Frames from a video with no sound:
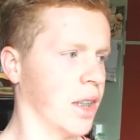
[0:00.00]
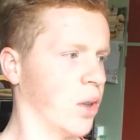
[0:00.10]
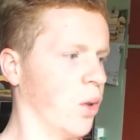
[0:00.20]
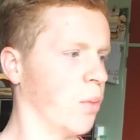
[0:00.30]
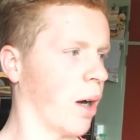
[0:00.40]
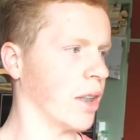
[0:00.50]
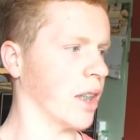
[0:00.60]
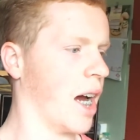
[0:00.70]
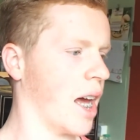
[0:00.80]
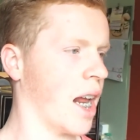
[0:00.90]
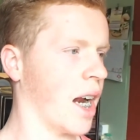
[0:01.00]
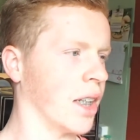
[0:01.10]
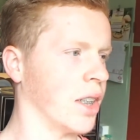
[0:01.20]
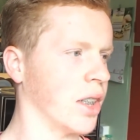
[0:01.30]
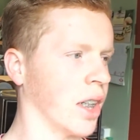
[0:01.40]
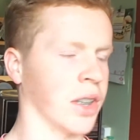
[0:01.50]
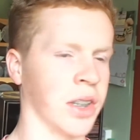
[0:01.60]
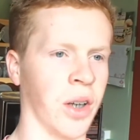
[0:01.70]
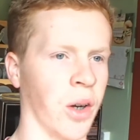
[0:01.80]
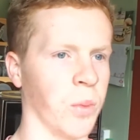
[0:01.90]
to my diet and I just
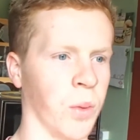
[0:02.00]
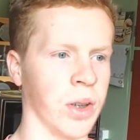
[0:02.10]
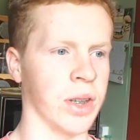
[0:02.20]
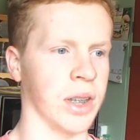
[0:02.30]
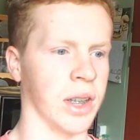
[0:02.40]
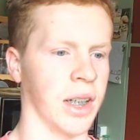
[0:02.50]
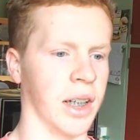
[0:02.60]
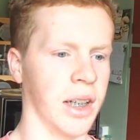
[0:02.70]
don't want to